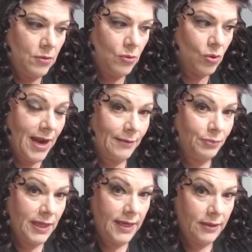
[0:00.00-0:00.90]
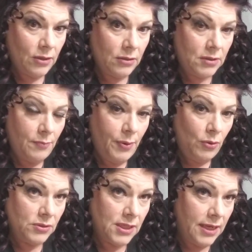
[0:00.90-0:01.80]
or had played it or
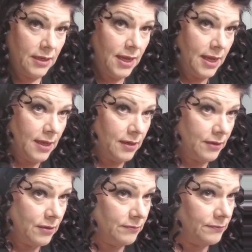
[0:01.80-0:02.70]
composed it. And